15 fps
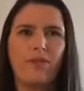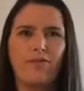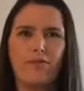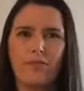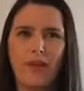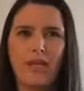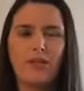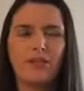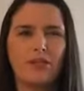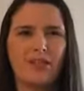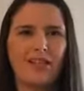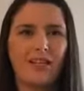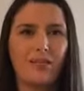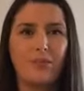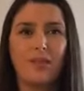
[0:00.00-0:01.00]

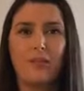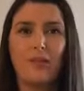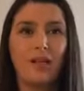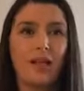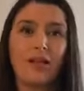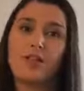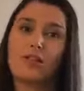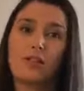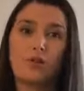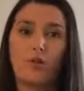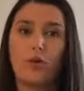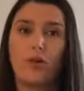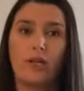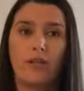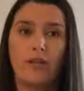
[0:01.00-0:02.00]
information can be a bit like just
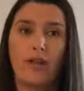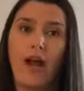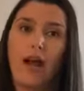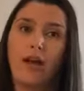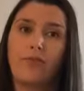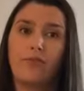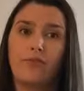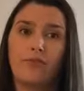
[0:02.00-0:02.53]
storing your hard